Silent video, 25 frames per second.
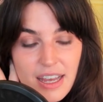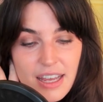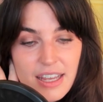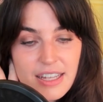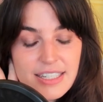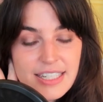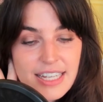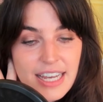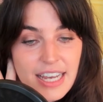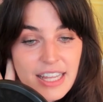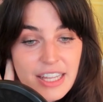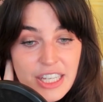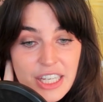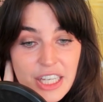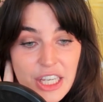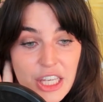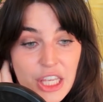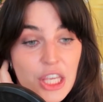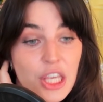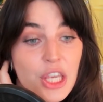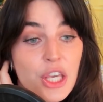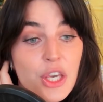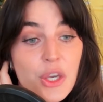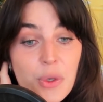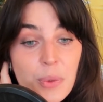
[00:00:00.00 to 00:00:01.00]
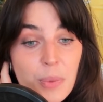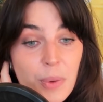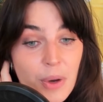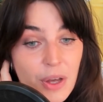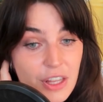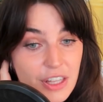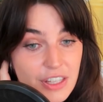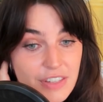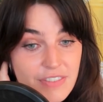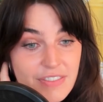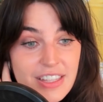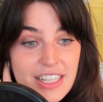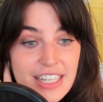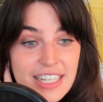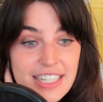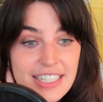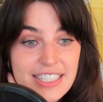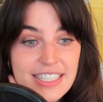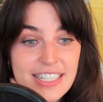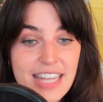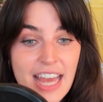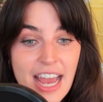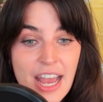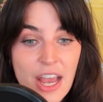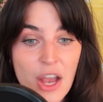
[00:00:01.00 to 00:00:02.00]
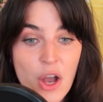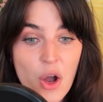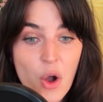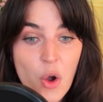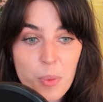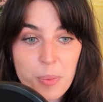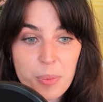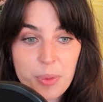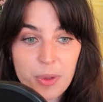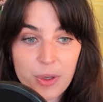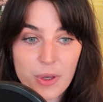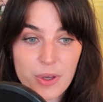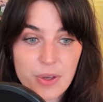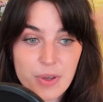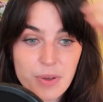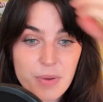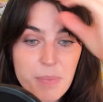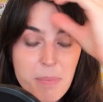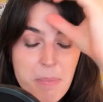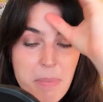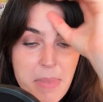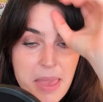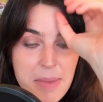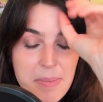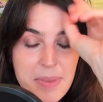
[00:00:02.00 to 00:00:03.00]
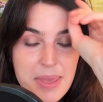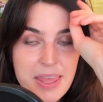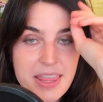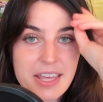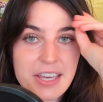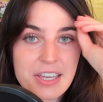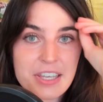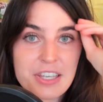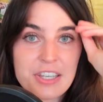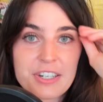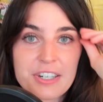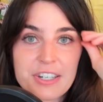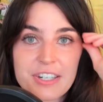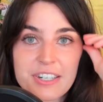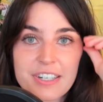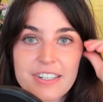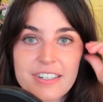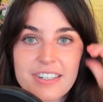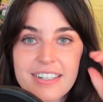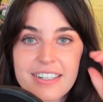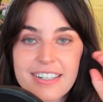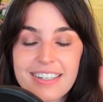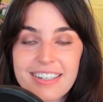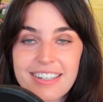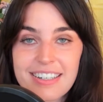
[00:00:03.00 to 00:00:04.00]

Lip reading: Telling you all of this, I hope maybe that you're